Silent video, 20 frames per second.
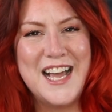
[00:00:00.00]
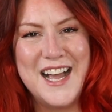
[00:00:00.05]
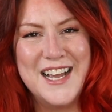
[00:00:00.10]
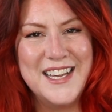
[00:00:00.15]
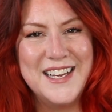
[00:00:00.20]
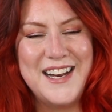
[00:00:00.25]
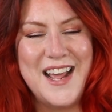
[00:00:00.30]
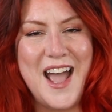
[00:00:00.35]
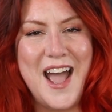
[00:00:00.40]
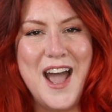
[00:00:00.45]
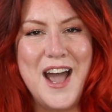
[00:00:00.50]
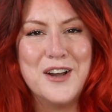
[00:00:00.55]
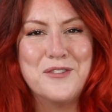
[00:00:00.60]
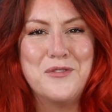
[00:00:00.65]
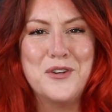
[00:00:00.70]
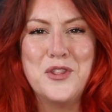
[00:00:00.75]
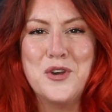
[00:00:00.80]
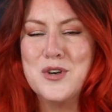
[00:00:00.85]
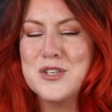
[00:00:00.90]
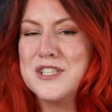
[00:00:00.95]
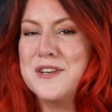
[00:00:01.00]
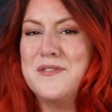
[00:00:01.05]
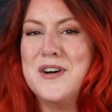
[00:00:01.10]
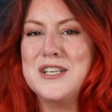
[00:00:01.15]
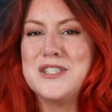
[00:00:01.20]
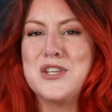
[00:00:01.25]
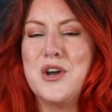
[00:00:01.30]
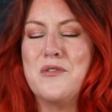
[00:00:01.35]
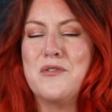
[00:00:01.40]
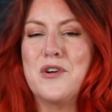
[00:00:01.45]
diet hack for those of
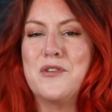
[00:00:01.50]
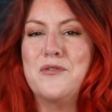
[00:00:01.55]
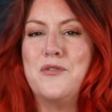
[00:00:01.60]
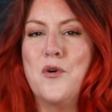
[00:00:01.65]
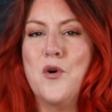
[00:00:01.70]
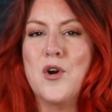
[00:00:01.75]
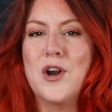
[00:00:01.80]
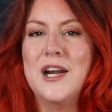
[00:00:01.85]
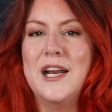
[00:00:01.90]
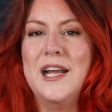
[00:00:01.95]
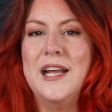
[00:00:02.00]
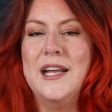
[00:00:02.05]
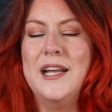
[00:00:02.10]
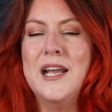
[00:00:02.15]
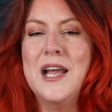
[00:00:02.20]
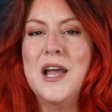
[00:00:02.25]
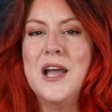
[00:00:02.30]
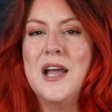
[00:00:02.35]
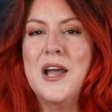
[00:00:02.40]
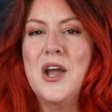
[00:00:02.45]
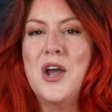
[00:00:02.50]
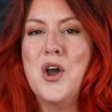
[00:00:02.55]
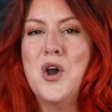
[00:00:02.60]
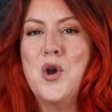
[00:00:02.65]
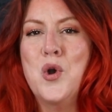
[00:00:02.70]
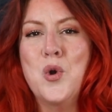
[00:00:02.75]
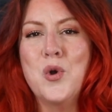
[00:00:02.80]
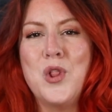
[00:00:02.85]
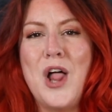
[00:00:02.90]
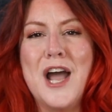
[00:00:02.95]
us over 40
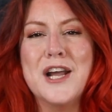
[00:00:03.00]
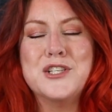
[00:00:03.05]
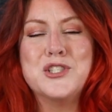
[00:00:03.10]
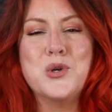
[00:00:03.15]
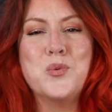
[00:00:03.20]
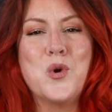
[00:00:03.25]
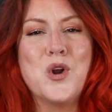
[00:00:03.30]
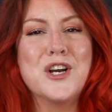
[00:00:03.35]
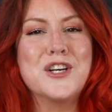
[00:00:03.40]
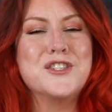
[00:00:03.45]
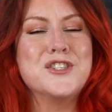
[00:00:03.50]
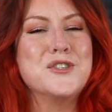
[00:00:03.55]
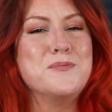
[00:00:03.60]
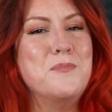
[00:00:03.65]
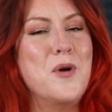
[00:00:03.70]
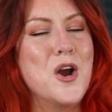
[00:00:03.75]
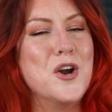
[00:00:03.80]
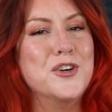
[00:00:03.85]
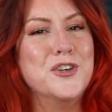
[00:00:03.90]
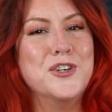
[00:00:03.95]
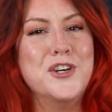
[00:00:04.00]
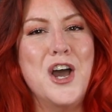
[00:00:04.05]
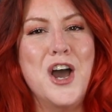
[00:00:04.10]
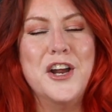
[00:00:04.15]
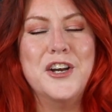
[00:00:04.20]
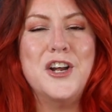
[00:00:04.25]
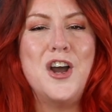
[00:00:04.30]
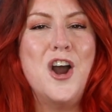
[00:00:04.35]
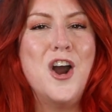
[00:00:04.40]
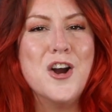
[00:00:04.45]
who like to work smarter,
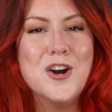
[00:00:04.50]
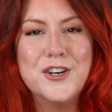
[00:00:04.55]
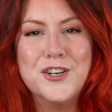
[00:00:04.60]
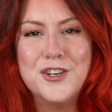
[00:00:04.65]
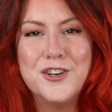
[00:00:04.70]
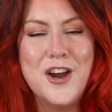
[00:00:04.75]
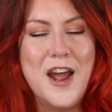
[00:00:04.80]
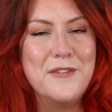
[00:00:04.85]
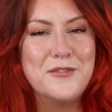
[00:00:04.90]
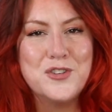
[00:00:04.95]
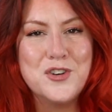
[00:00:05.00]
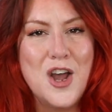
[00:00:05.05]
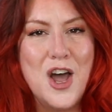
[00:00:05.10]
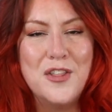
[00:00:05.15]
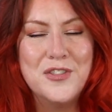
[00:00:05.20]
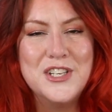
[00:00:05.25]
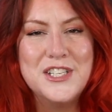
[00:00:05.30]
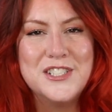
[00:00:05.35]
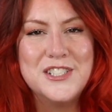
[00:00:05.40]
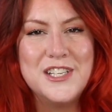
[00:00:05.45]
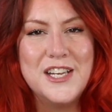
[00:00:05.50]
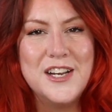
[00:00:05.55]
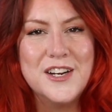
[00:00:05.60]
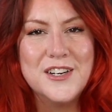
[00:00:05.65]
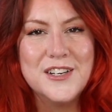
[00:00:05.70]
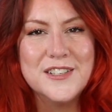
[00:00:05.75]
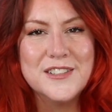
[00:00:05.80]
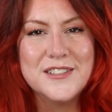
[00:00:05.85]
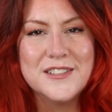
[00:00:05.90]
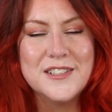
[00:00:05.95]
not harder after all these
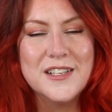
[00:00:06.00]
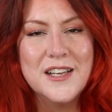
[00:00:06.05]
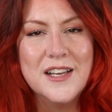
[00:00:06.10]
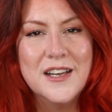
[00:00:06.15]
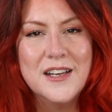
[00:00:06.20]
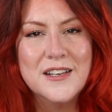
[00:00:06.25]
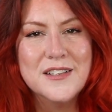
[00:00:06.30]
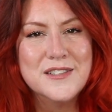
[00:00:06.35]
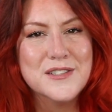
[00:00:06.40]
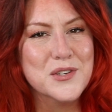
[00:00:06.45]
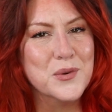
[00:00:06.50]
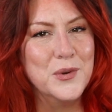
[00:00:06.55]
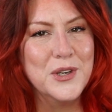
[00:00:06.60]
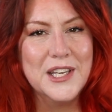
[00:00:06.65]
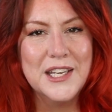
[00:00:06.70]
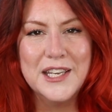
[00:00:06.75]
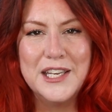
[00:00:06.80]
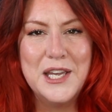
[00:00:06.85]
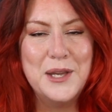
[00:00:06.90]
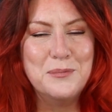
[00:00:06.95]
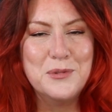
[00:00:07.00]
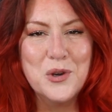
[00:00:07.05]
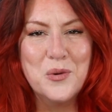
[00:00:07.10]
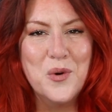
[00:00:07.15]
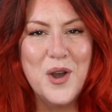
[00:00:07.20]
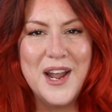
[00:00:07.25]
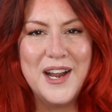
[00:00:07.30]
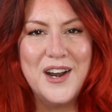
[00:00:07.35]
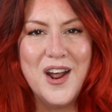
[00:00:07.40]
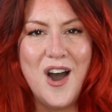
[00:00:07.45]
years, so we can keep the
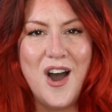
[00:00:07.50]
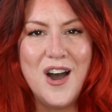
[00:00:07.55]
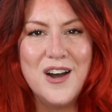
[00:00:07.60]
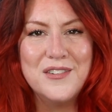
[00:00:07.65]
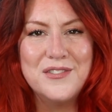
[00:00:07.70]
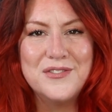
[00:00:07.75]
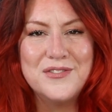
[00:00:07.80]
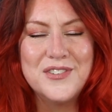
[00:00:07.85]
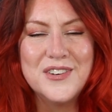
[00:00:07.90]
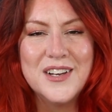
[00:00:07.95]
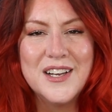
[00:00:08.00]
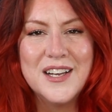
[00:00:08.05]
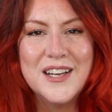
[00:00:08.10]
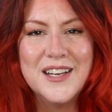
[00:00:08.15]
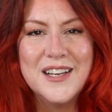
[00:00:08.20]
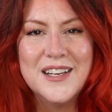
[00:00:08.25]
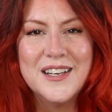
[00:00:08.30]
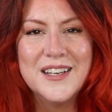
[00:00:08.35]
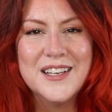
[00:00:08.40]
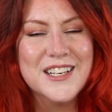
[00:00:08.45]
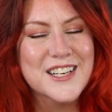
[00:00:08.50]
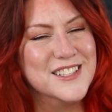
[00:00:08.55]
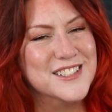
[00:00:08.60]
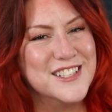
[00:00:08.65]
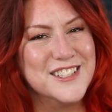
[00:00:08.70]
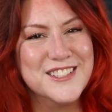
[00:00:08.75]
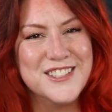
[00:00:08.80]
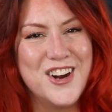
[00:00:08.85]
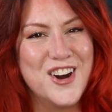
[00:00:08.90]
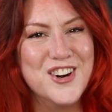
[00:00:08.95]
weight off
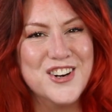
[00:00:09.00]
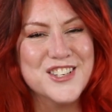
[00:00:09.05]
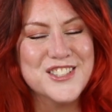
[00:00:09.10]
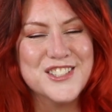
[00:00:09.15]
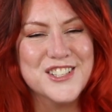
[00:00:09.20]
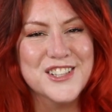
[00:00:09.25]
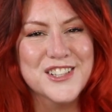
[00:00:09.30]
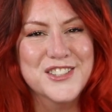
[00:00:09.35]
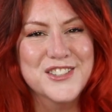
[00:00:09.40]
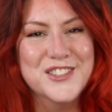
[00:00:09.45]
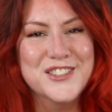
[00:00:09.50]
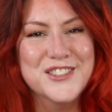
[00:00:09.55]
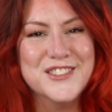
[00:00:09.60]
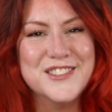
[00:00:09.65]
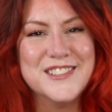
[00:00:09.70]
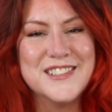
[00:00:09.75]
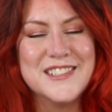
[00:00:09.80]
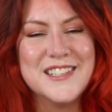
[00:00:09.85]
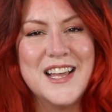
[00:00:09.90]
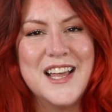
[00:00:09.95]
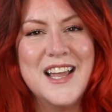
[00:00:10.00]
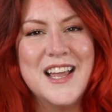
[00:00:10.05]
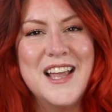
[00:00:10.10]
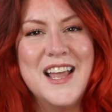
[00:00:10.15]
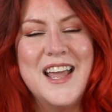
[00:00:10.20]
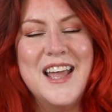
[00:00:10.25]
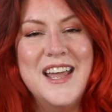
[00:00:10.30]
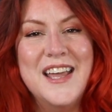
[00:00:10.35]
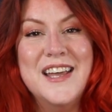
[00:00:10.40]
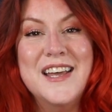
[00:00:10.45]
because it's harder to lose,
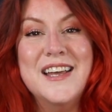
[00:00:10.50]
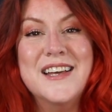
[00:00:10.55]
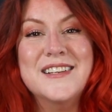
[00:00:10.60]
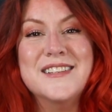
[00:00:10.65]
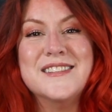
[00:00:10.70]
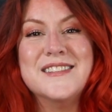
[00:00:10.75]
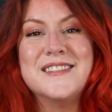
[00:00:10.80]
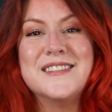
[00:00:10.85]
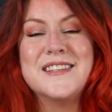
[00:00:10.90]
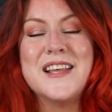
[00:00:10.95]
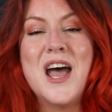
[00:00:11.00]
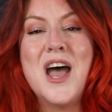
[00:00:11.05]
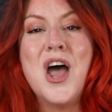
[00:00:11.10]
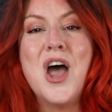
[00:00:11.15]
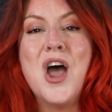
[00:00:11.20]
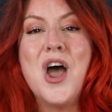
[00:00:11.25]
is